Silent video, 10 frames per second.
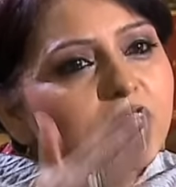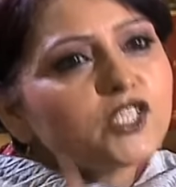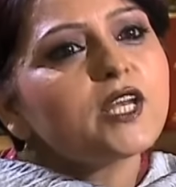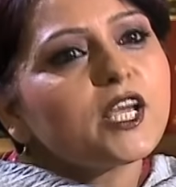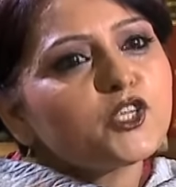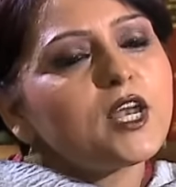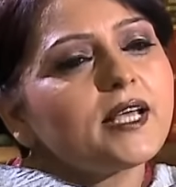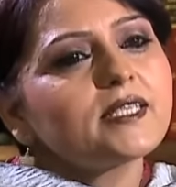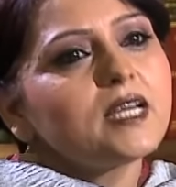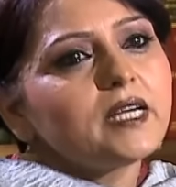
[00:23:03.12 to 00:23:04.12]

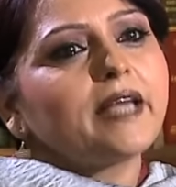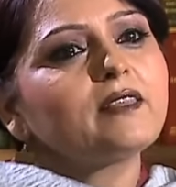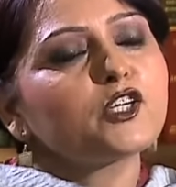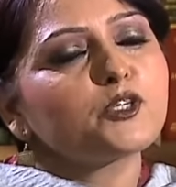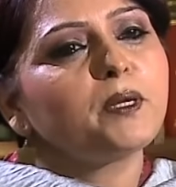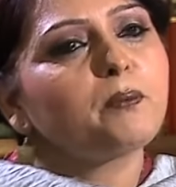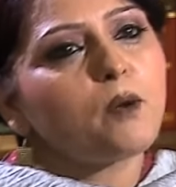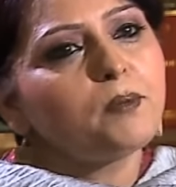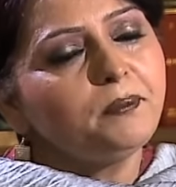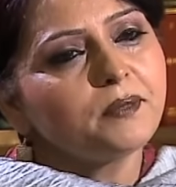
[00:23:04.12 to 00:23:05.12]
internationalizing again the Kashmir
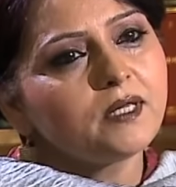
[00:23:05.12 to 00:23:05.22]
These problem.